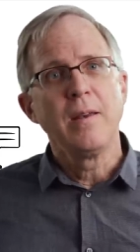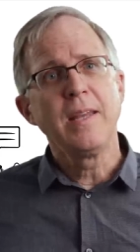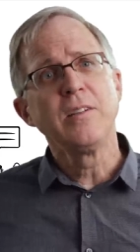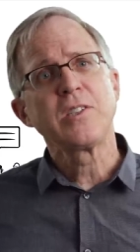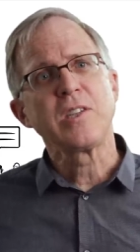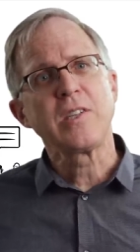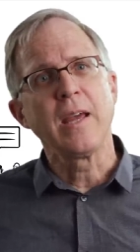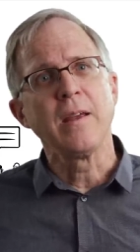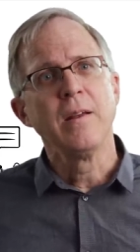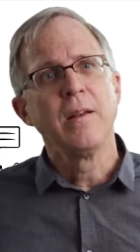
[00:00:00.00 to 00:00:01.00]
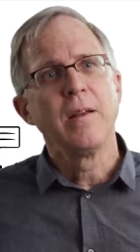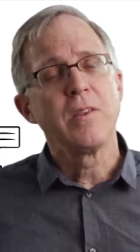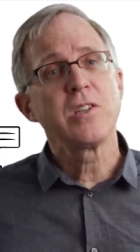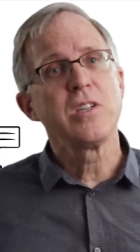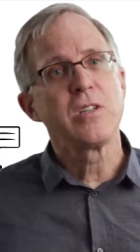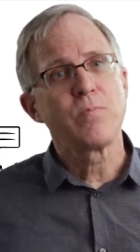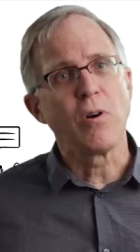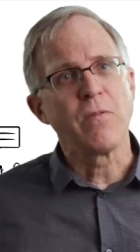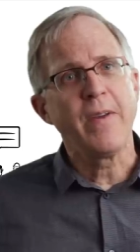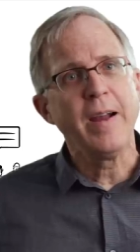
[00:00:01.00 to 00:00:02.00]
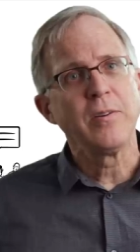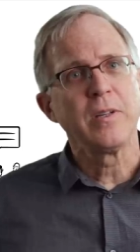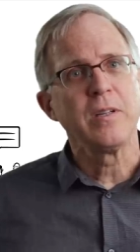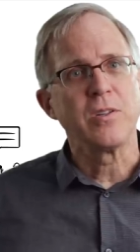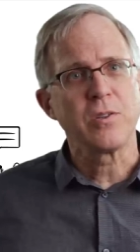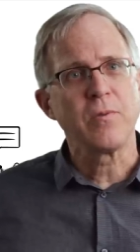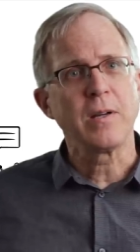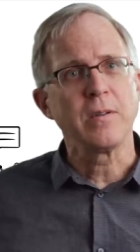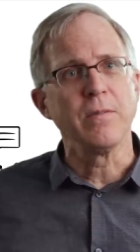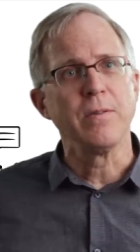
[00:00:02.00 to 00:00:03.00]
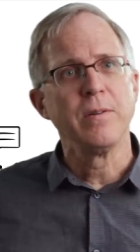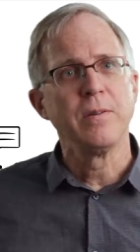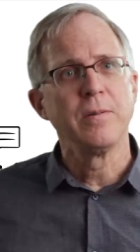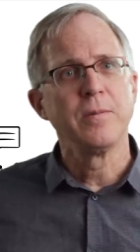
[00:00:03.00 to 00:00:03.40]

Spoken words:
Needless to say, this is profoundly destructive.